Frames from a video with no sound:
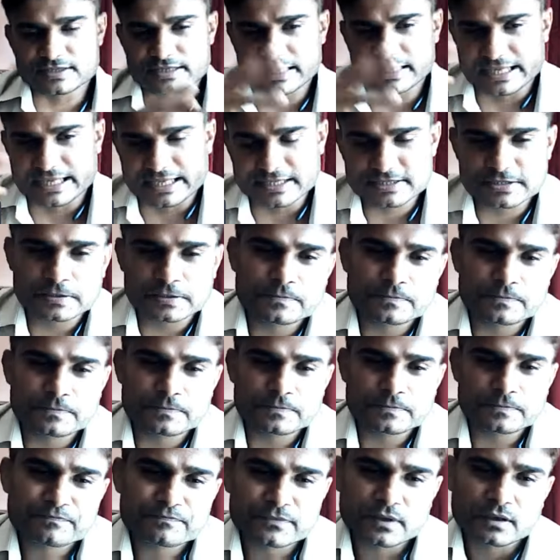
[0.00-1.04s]
against
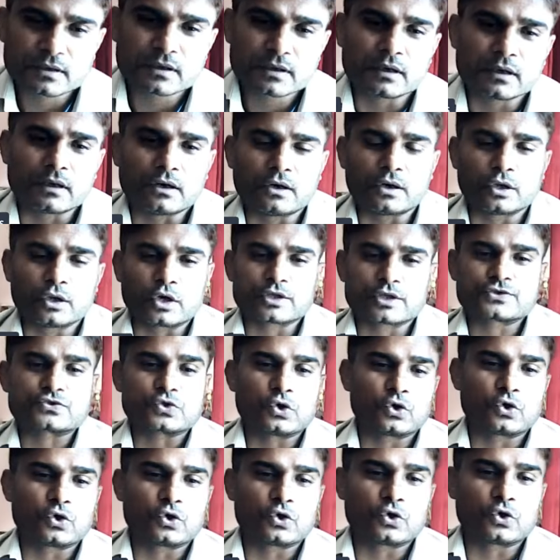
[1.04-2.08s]

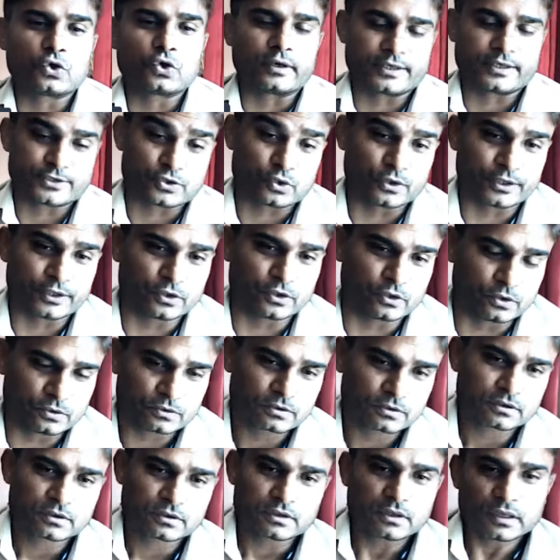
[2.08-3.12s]
Alonso,
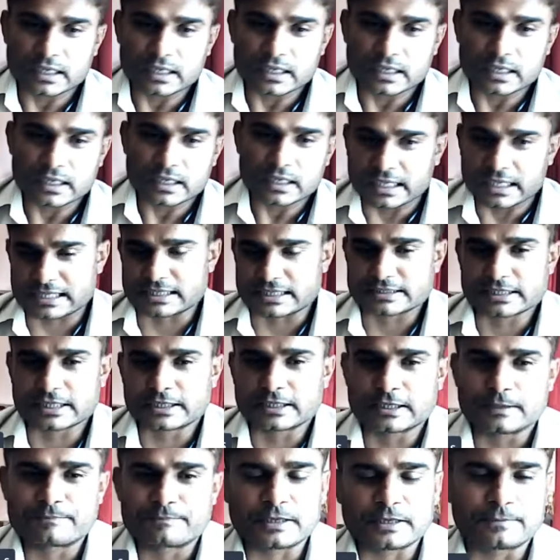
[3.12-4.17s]
Antonio, and
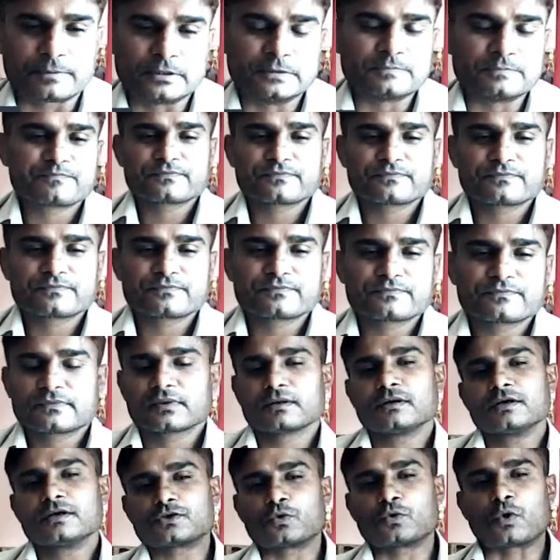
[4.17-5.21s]
other people.
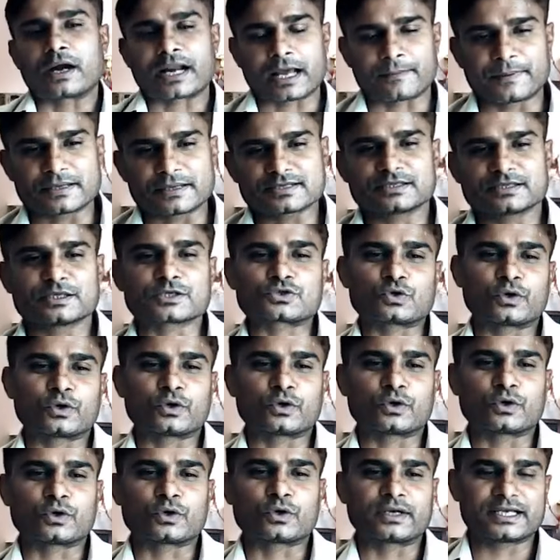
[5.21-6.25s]
So what happens in the
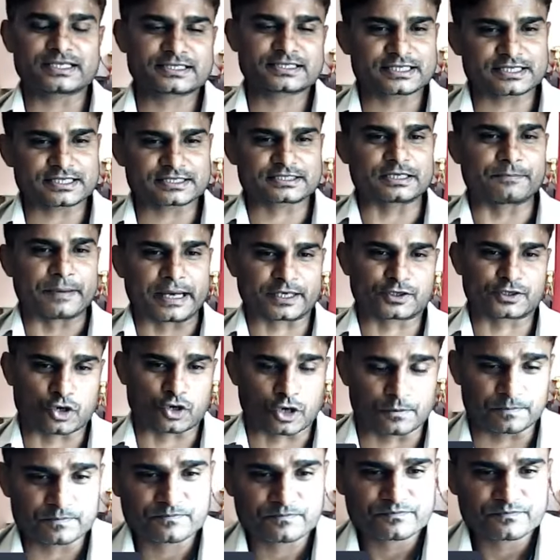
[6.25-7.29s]
story is, this is the
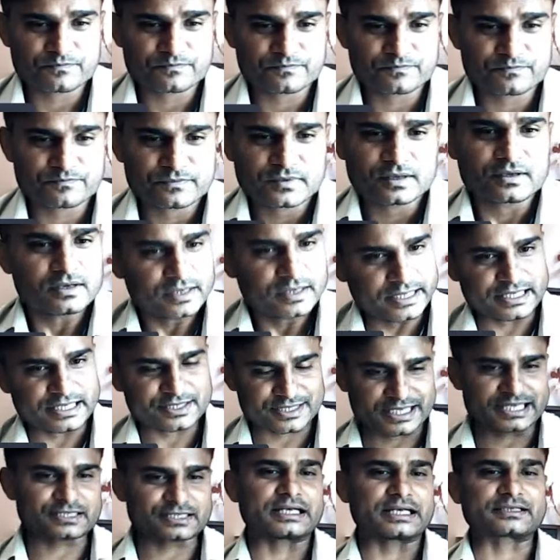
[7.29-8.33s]
backdrop. He has
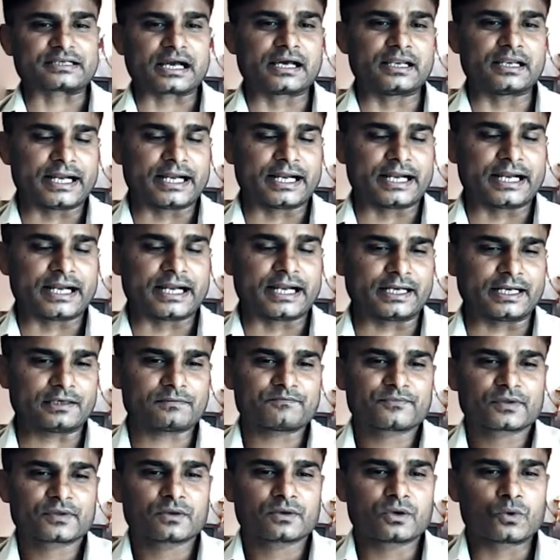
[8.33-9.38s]
reached that island,
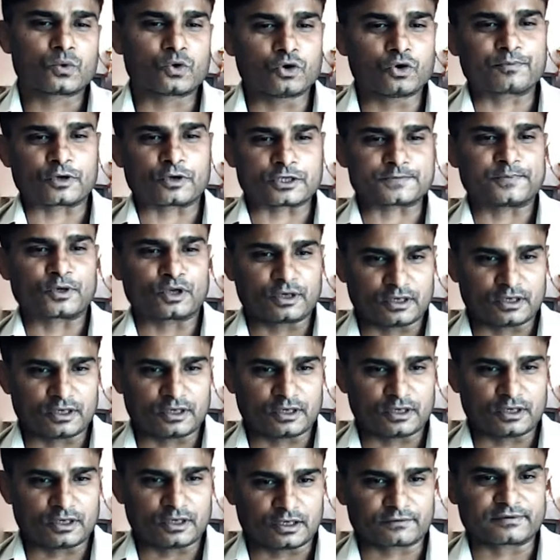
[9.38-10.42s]
who Prospero,
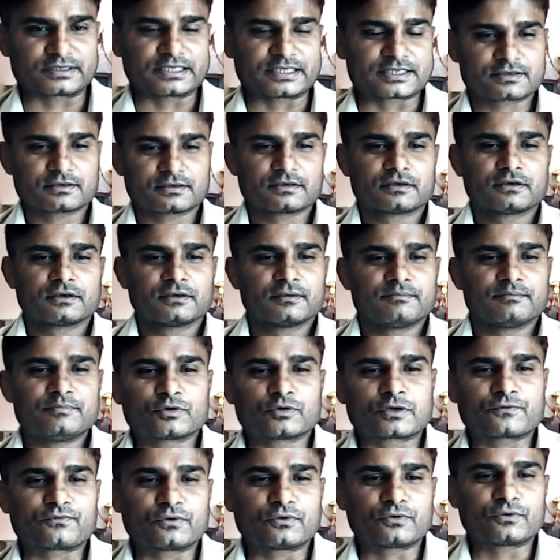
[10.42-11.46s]
along with his
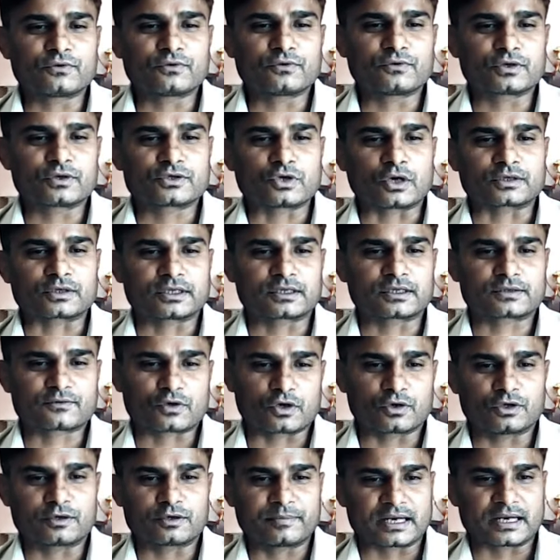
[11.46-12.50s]
beautiful daughter
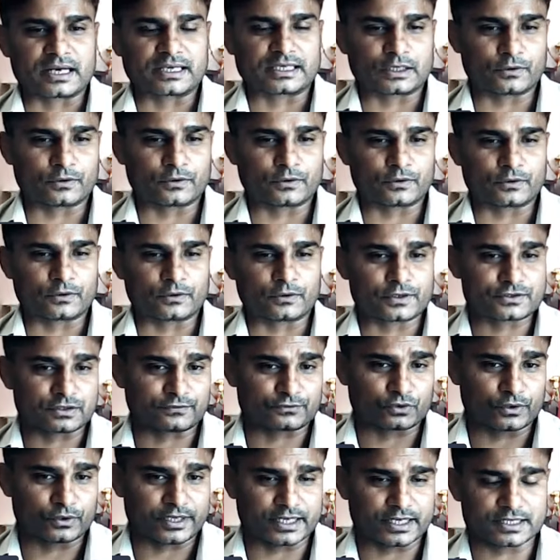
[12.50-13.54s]
called Miranda, who is of
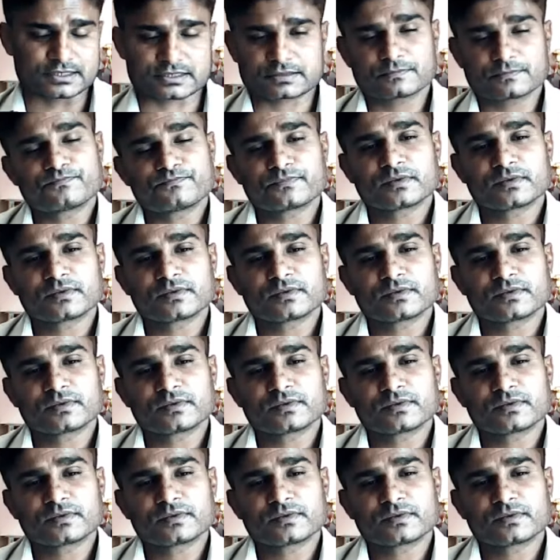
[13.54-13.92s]
2 years.